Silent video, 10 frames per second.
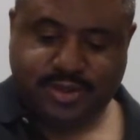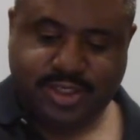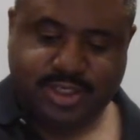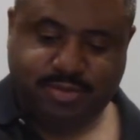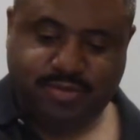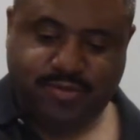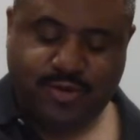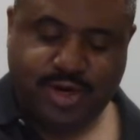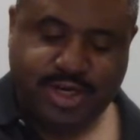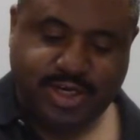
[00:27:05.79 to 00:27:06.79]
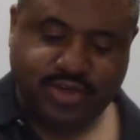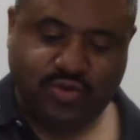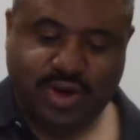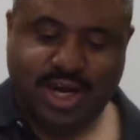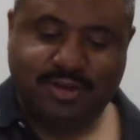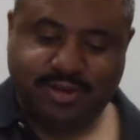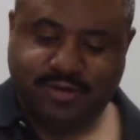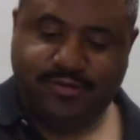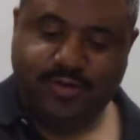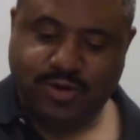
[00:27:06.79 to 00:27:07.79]
So this is before he describes
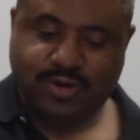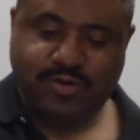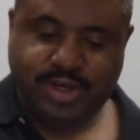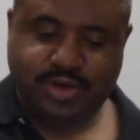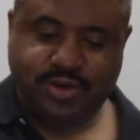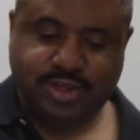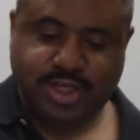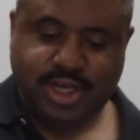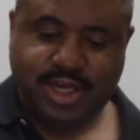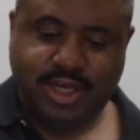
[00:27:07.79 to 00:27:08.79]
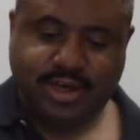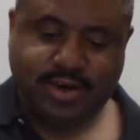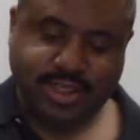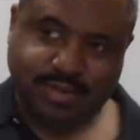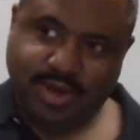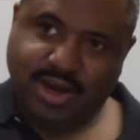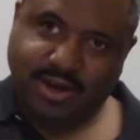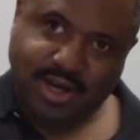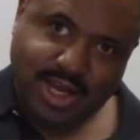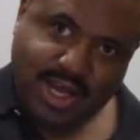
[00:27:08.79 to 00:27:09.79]
the four creatures. He talks
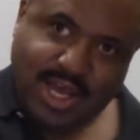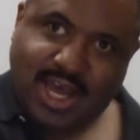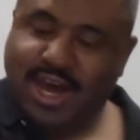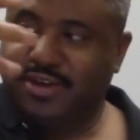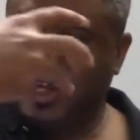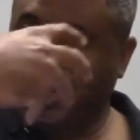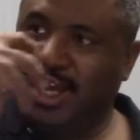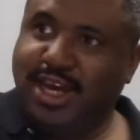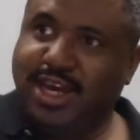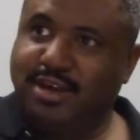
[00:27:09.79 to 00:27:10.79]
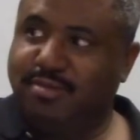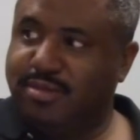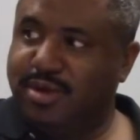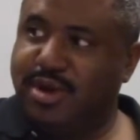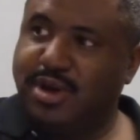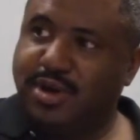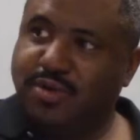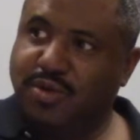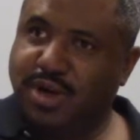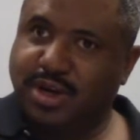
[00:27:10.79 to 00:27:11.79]
about how they came,
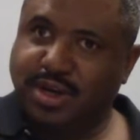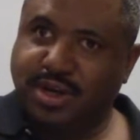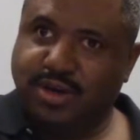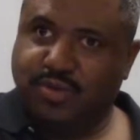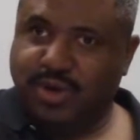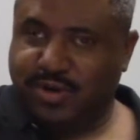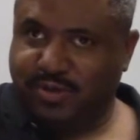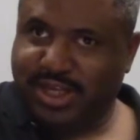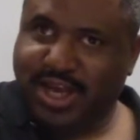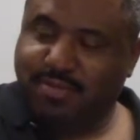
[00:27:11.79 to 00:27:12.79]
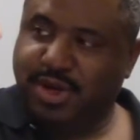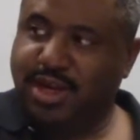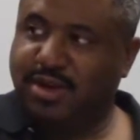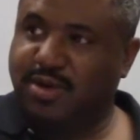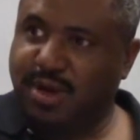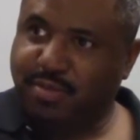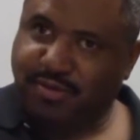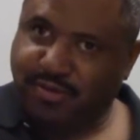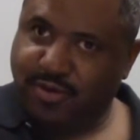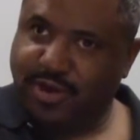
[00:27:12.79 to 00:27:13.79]
what was happening
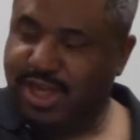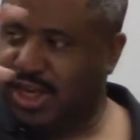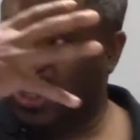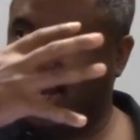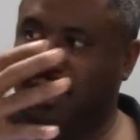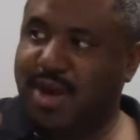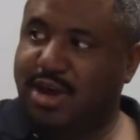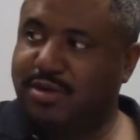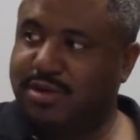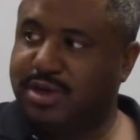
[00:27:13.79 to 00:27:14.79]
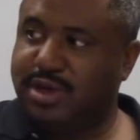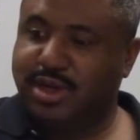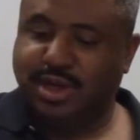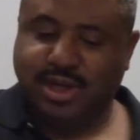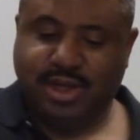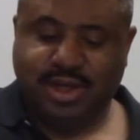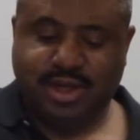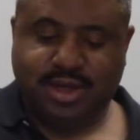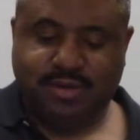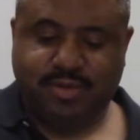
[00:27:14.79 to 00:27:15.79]
before they came out,
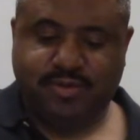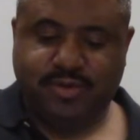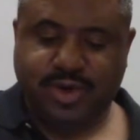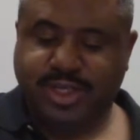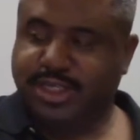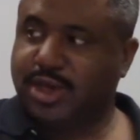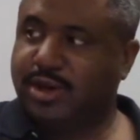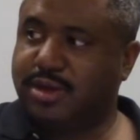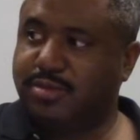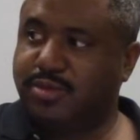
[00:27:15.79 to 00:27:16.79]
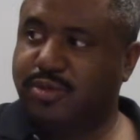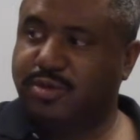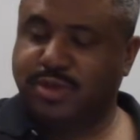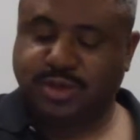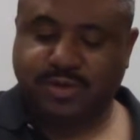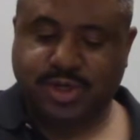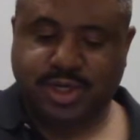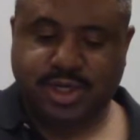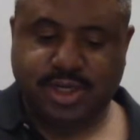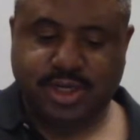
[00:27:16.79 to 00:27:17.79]
before he saw them, what was going
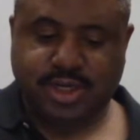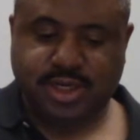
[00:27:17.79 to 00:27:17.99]
on.